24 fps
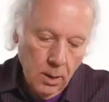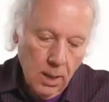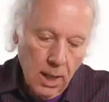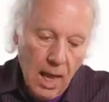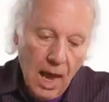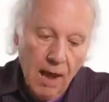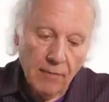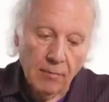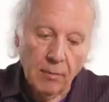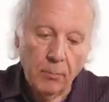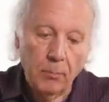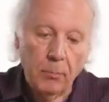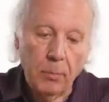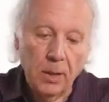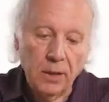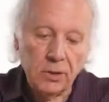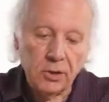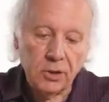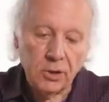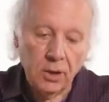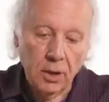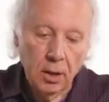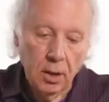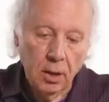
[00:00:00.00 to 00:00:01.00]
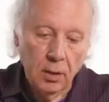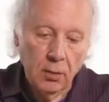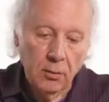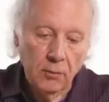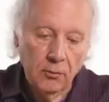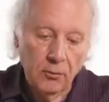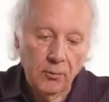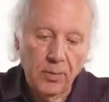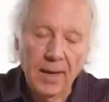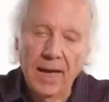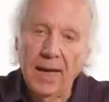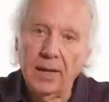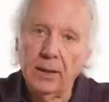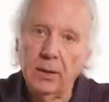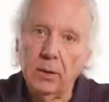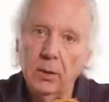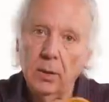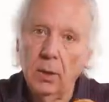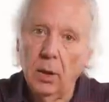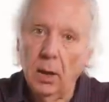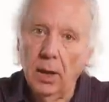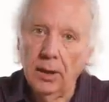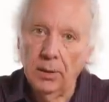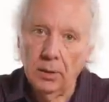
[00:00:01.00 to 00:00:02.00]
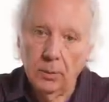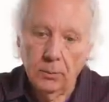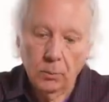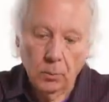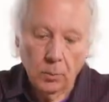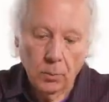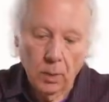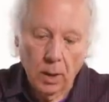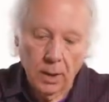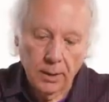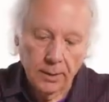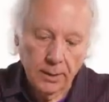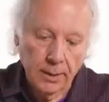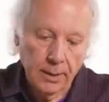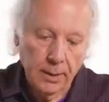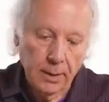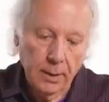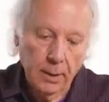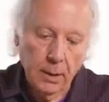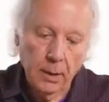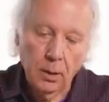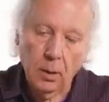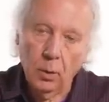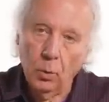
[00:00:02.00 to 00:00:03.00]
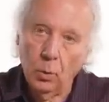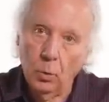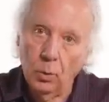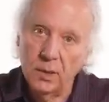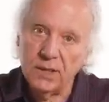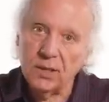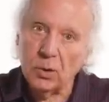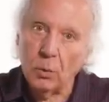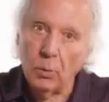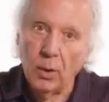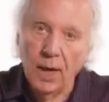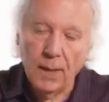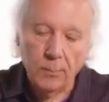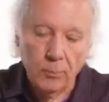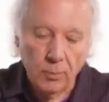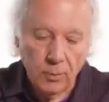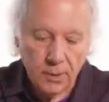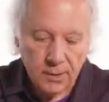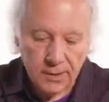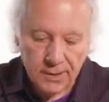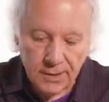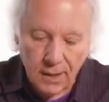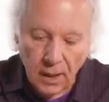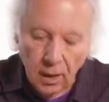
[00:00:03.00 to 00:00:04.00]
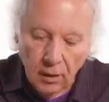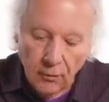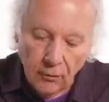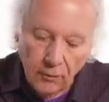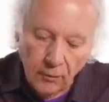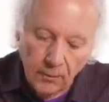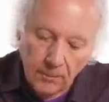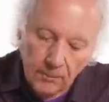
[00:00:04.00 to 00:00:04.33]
Have a bunch of batter on the whisk wiper itself,